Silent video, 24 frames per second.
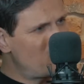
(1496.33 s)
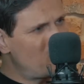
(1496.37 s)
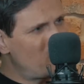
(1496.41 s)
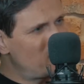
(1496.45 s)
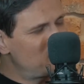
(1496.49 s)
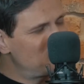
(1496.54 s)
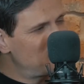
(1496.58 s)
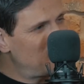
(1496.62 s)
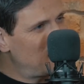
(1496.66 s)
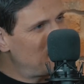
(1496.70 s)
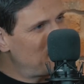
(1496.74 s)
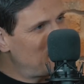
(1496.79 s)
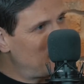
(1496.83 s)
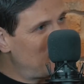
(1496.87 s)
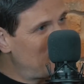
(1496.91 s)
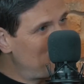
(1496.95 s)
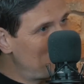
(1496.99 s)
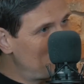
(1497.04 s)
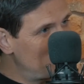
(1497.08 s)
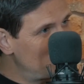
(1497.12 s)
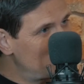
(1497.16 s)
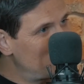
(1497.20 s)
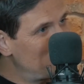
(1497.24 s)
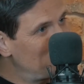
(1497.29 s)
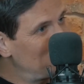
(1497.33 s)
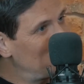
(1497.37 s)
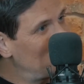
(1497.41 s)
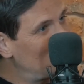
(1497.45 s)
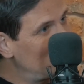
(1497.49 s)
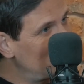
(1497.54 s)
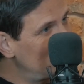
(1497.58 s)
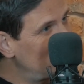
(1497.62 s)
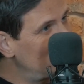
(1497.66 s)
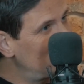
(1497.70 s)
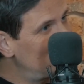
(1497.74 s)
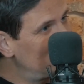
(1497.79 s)
row at a time, it happens in
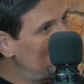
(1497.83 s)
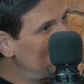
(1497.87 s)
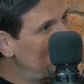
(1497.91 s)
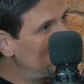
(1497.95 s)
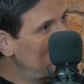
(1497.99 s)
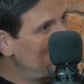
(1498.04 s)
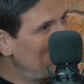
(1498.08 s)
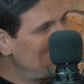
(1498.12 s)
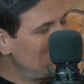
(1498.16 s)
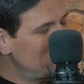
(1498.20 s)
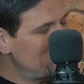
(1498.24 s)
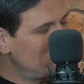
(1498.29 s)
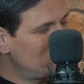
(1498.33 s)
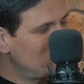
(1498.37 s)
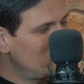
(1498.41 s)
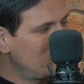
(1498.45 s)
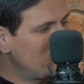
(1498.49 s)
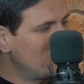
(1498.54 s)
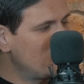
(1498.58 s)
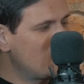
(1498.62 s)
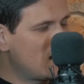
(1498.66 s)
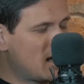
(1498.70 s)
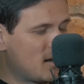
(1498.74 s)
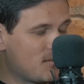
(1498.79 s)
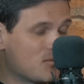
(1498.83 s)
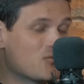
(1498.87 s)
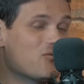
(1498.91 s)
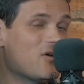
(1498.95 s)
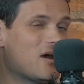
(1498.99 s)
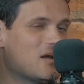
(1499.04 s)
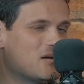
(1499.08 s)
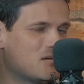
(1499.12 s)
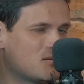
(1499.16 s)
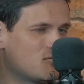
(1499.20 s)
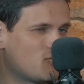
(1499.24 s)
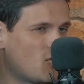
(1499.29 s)
bulk, effectively. I'm
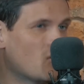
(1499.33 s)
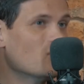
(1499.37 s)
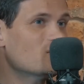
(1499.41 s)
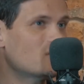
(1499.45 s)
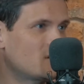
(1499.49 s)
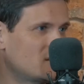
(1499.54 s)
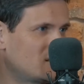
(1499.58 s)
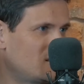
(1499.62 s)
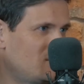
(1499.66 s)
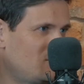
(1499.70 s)
grossly